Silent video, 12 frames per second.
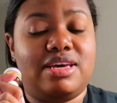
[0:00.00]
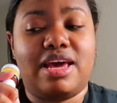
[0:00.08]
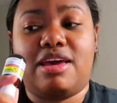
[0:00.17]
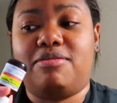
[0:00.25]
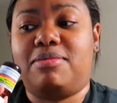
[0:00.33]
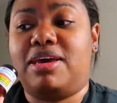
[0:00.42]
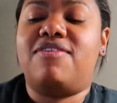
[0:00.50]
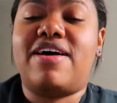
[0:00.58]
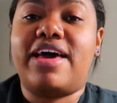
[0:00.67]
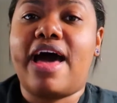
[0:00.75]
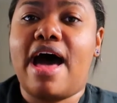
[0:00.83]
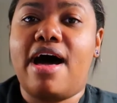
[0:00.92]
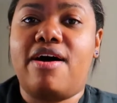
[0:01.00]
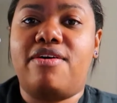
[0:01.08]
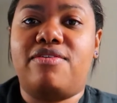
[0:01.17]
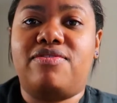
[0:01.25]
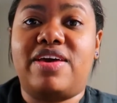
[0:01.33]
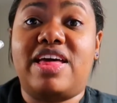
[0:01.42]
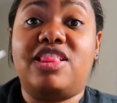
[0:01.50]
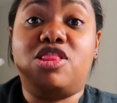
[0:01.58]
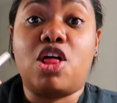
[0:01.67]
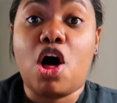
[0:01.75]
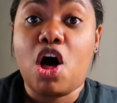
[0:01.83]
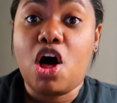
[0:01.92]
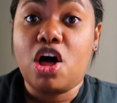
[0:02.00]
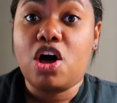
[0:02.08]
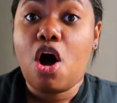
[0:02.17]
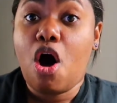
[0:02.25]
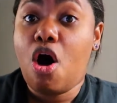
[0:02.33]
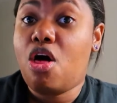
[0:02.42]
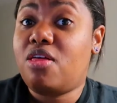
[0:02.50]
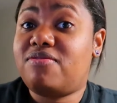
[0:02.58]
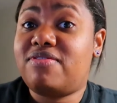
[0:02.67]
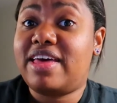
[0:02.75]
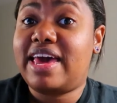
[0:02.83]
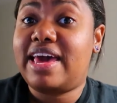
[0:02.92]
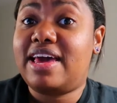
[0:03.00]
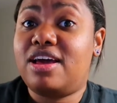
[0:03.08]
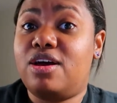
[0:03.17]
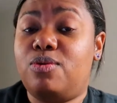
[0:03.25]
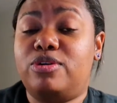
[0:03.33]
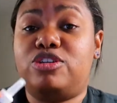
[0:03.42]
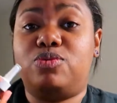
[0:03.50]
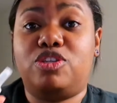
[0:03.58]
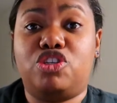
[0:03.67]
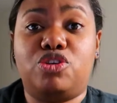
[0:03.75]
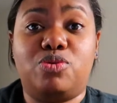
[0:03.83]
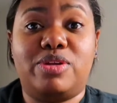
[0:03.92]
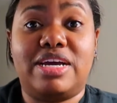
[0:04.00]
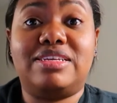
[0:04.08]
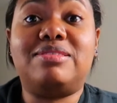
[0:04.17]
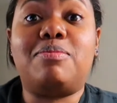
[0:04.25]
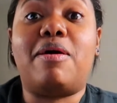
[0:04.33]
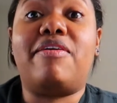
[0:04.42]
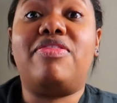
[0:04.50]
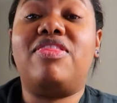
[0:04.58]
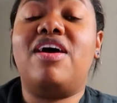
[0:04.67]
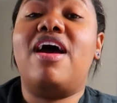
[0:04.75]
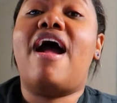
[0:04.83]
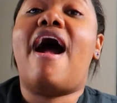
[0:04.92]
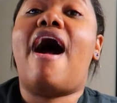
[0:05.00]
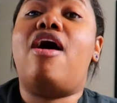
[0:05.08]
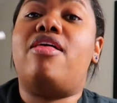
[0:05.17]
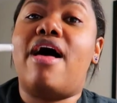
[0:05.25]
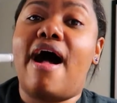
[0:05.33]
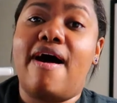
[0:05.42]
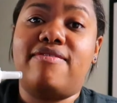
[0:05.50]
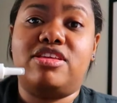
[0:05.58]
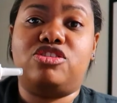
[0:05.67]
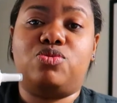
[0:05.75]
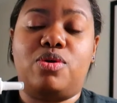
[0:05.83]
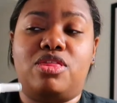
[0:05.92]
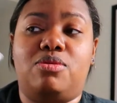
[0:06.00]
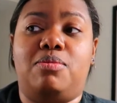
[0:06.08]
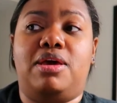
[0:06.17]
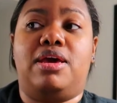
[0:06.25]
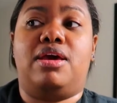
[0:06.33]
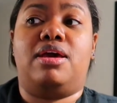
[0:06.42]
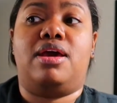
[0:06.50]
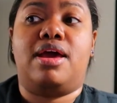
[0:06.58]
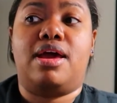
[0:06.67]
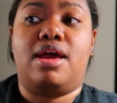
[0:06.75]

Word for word: gave me. If I have a long haul flight, which we do next month, I'll have this with me